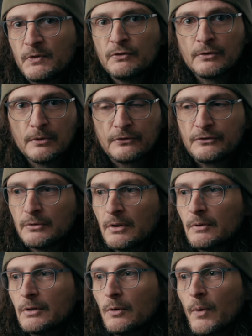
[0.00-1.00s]
So still a
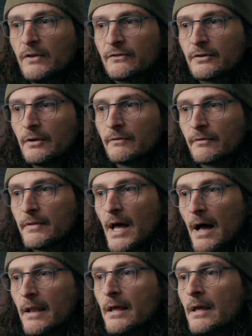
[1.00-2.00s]
little ways to go for
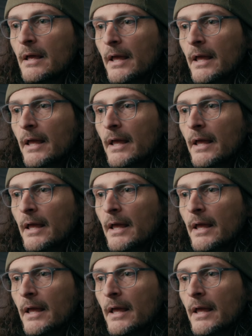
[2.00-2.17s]
that.